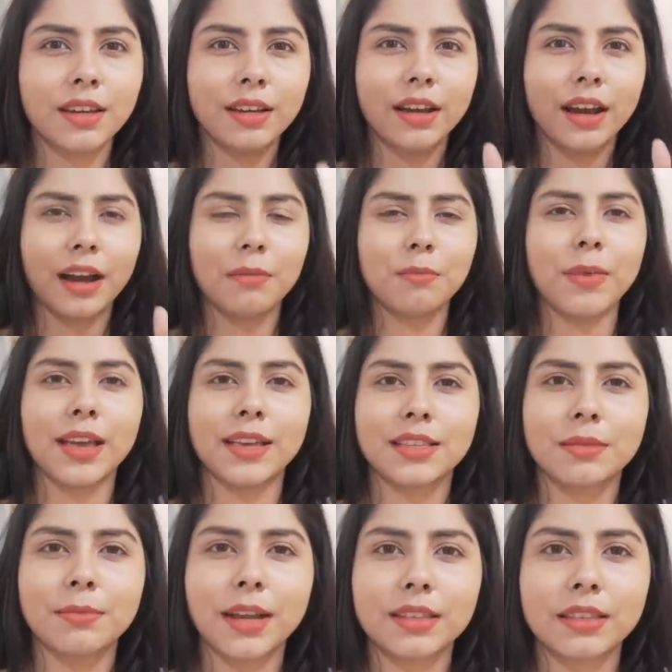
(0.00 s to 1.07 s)
a
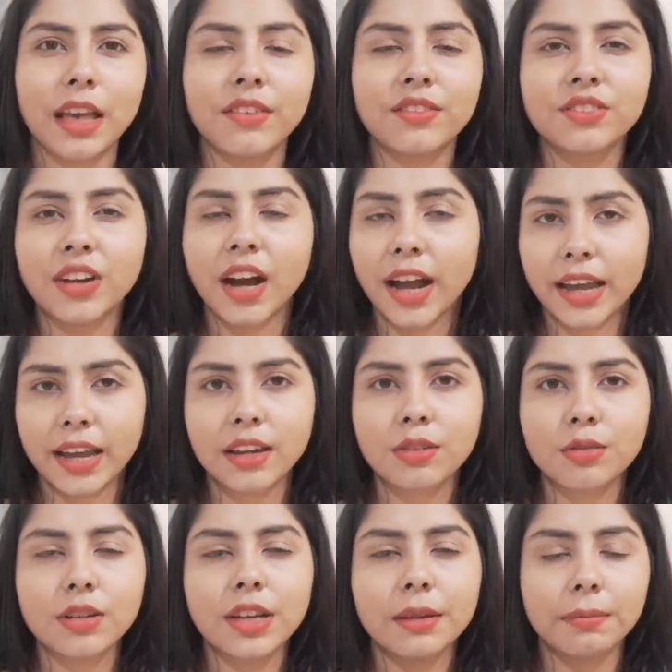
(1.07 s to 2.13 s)
mess, because I've tried
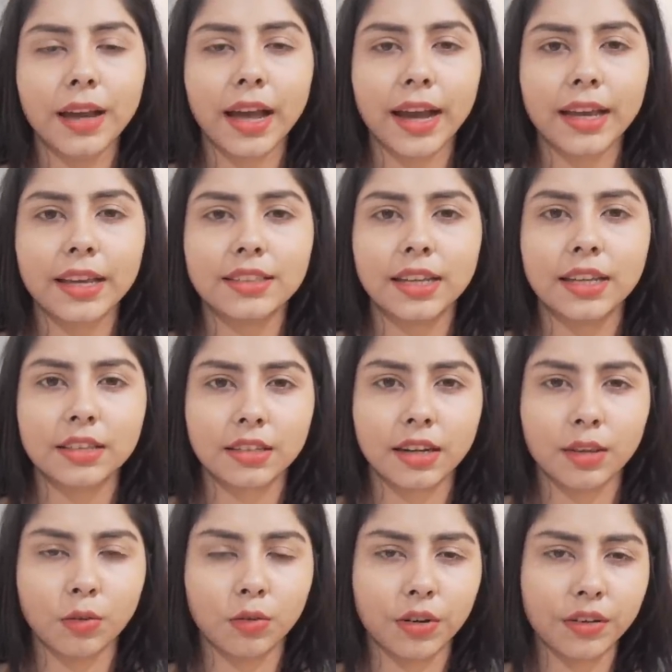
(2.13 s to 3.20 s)
to reapply
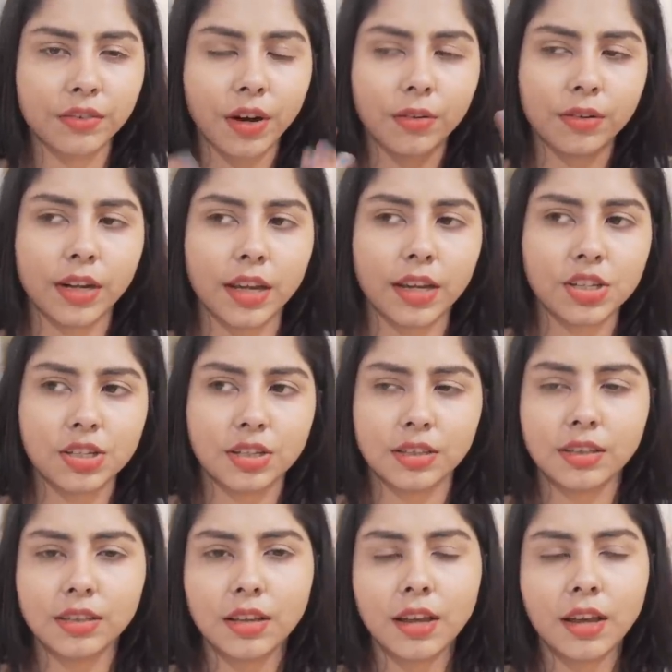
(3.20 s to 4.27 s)
sunscreen over
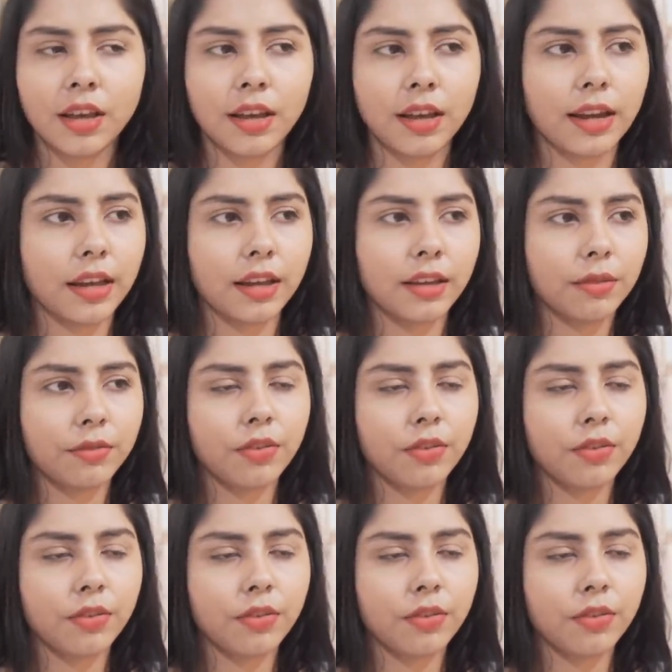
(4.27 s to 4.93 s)
foundation, like, for